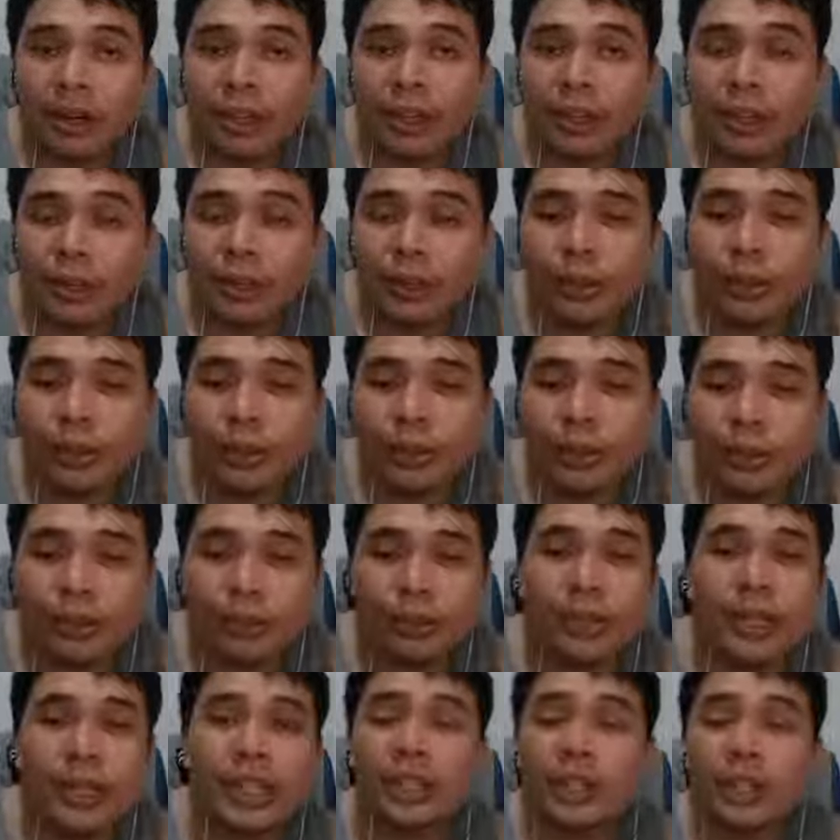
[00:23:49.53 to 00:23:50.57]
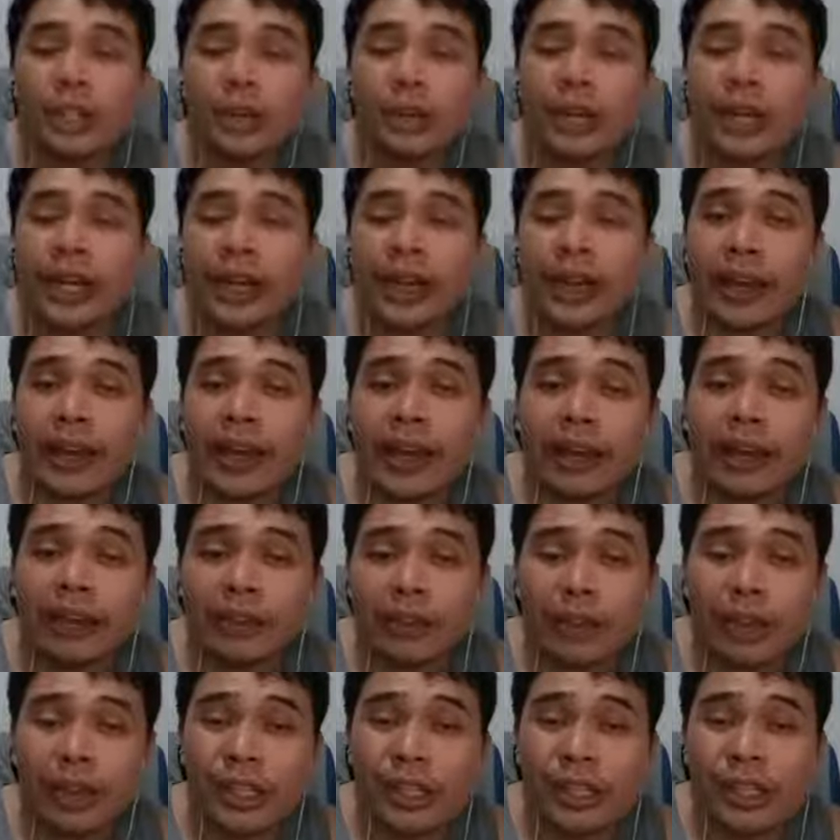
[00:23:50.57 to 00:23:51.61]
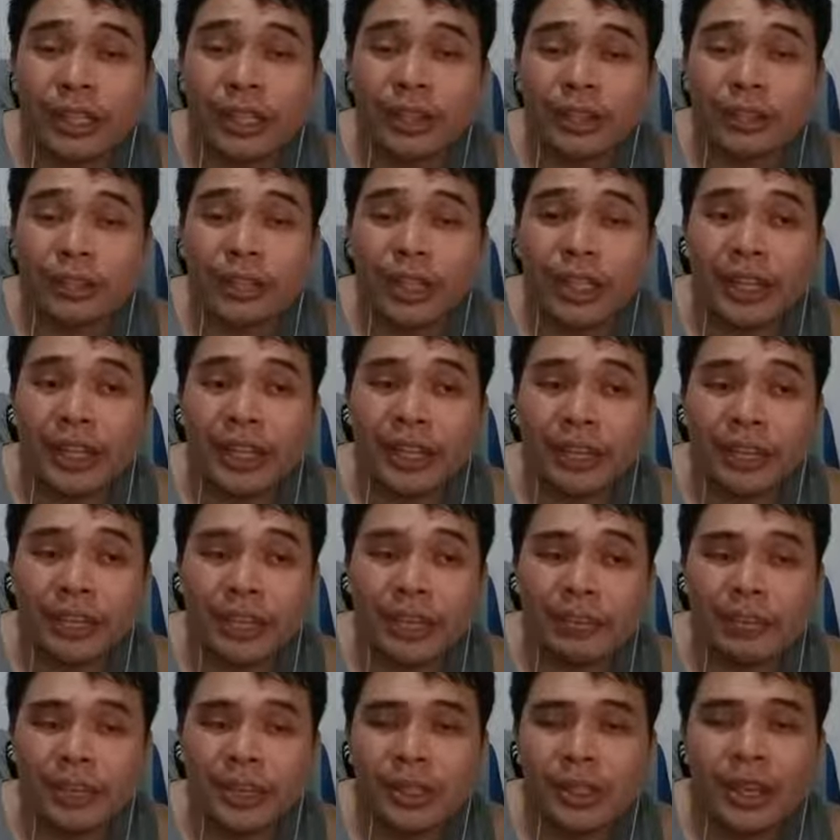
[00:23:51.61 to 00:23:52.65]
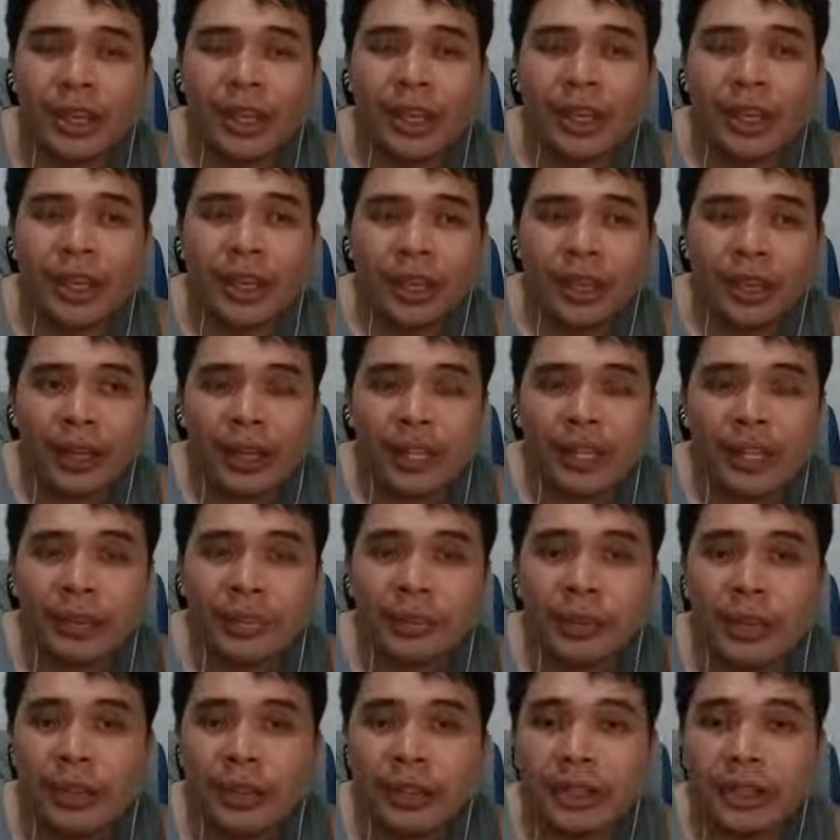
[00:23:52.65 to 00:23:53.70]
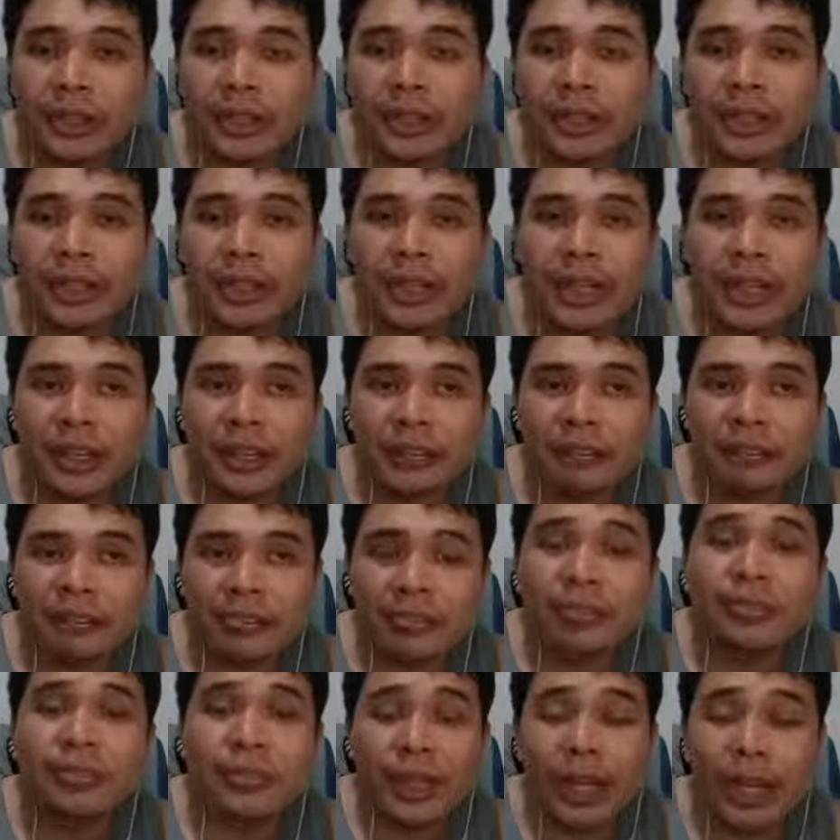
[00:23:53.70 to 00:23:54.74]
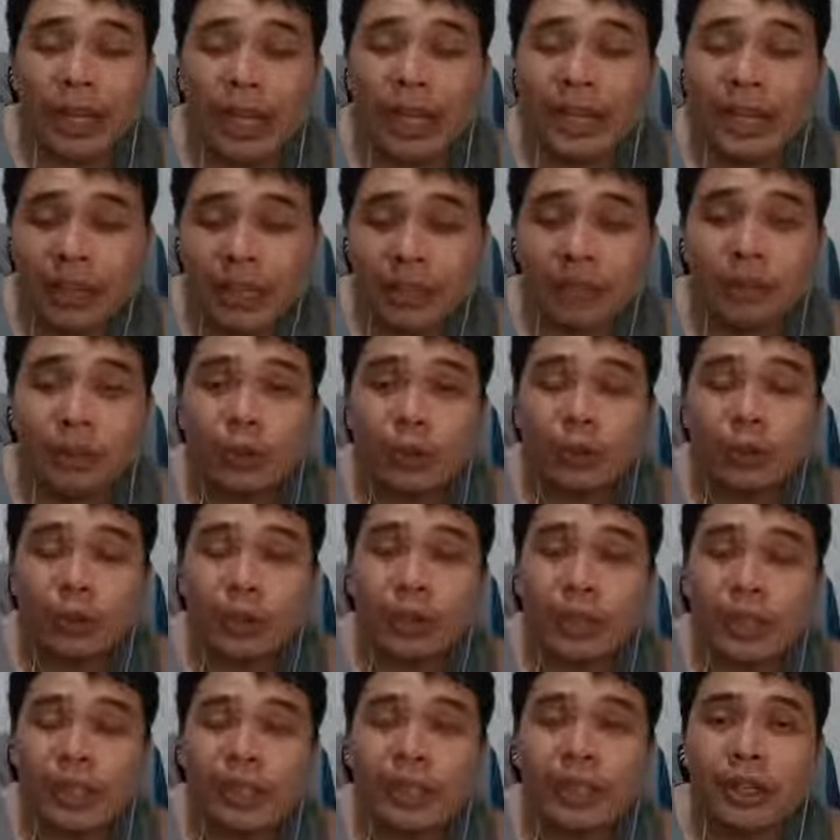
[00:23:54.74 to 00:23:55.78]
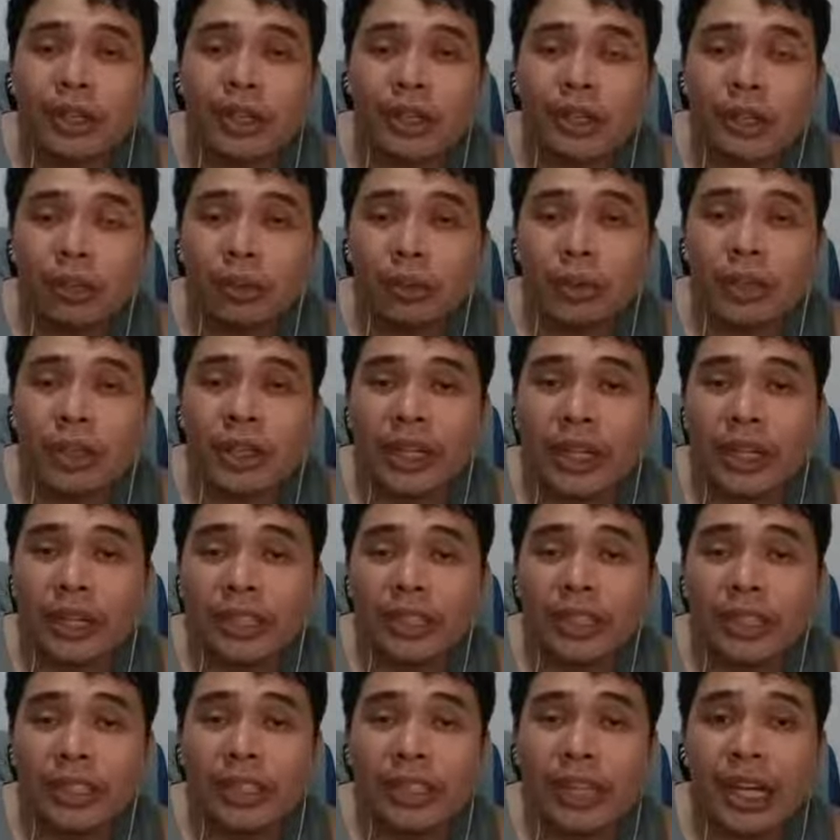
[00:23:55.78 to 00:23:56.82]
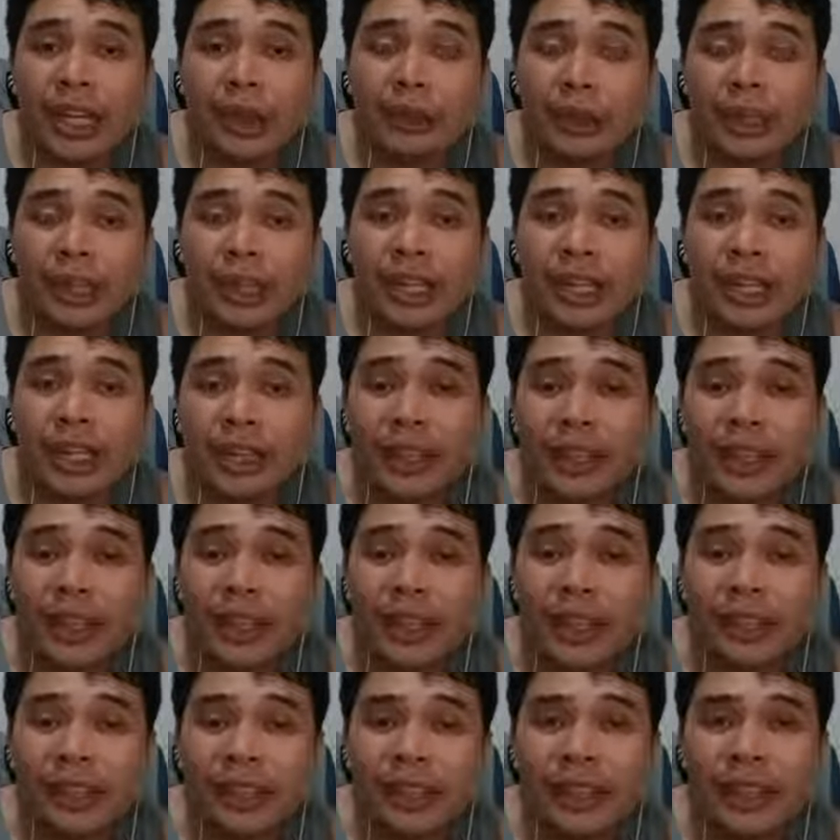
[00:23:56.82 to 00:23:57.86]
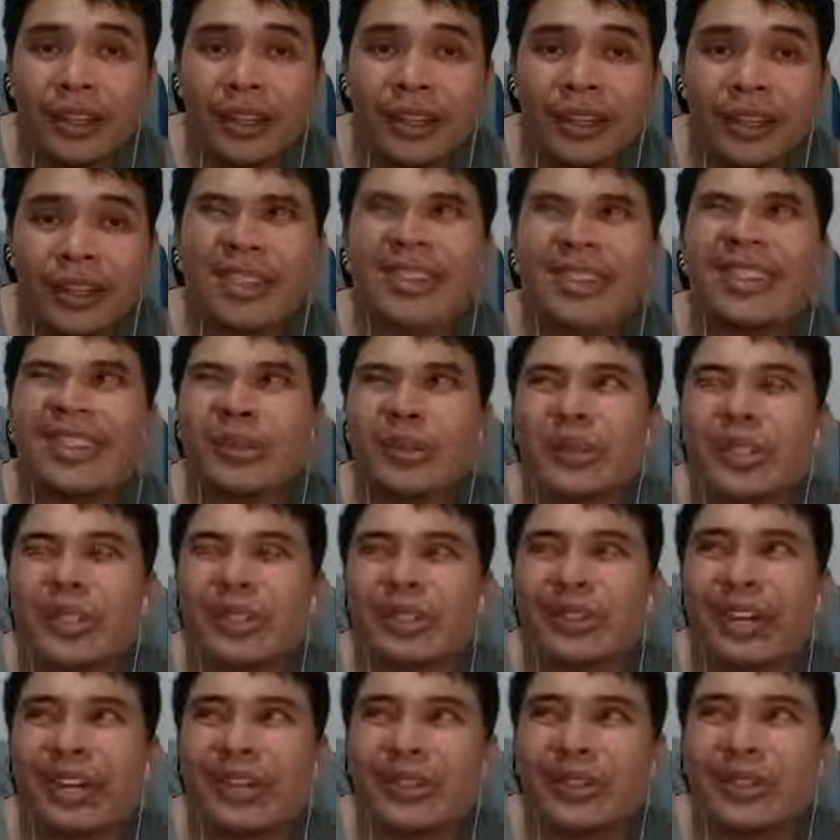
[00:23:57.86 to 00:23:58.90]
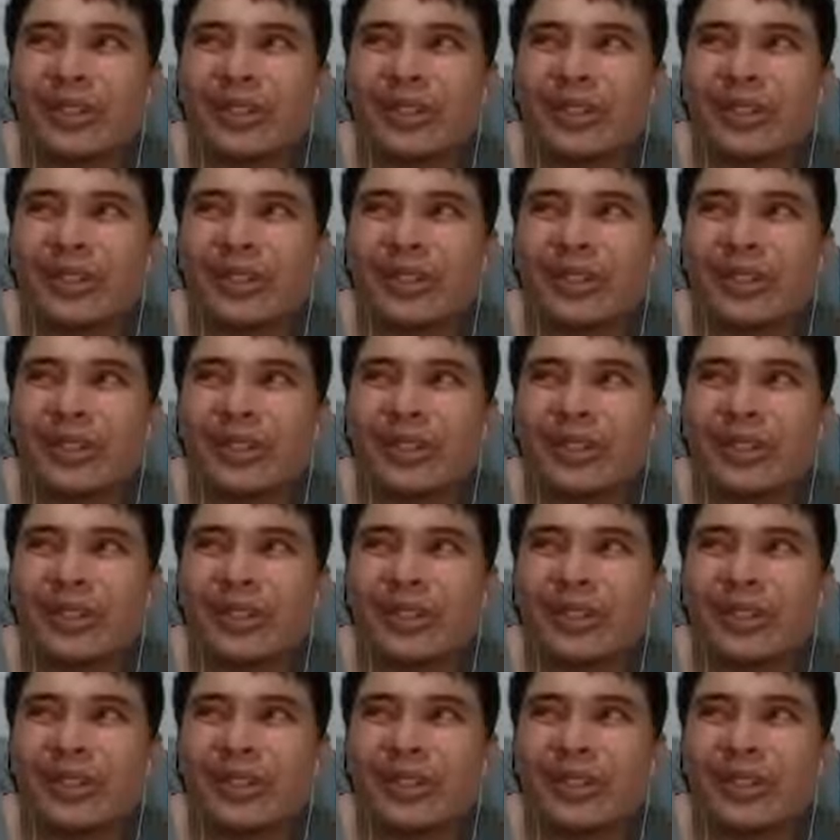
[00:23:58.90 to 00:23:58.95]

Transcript: So the reason why I have call center training tips is because, like, as I've told you, I started working since I was 18. That was around